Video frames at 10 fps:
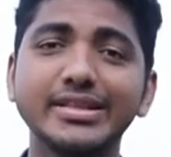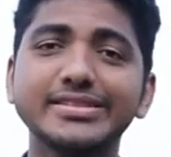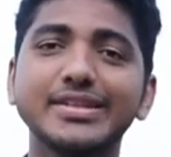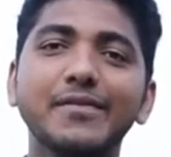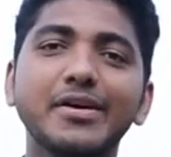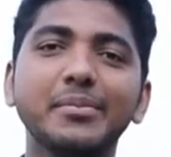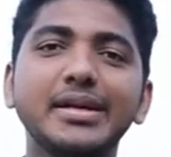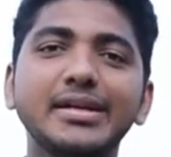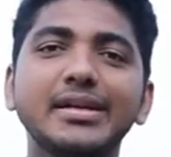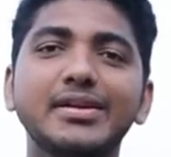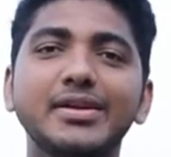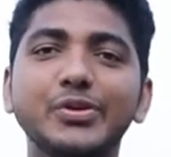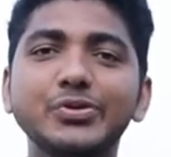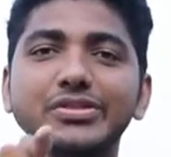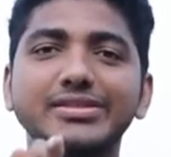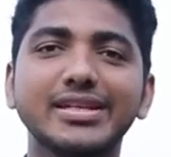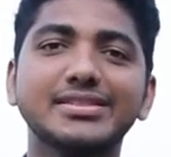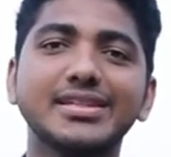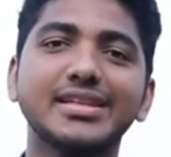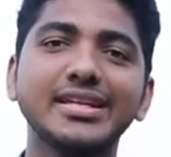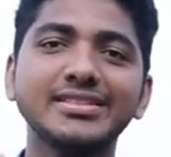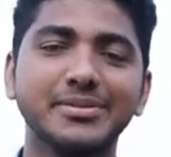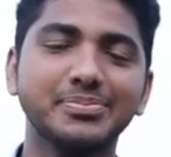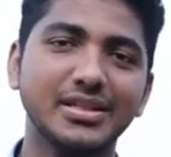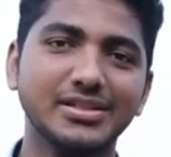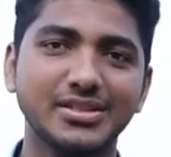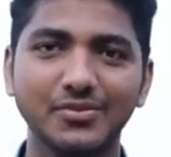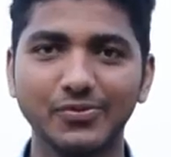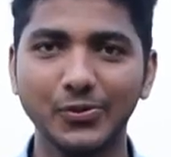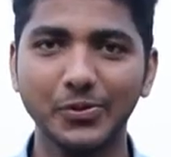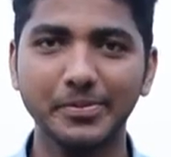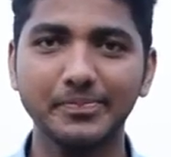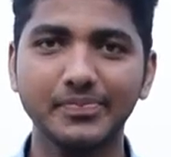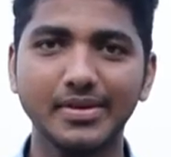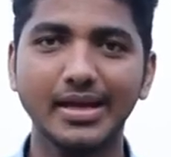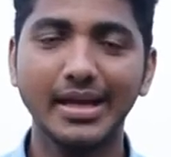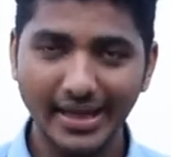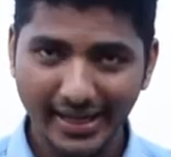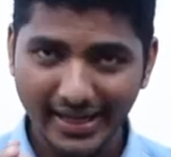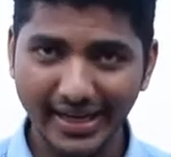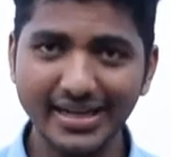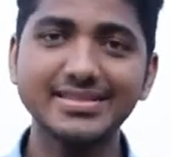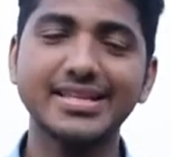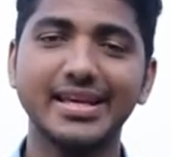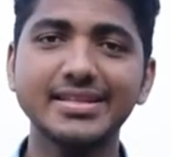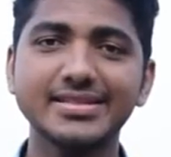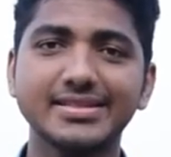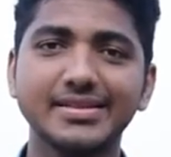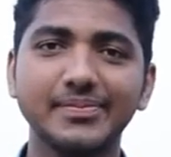government introduced section 9 subsection 4. It says,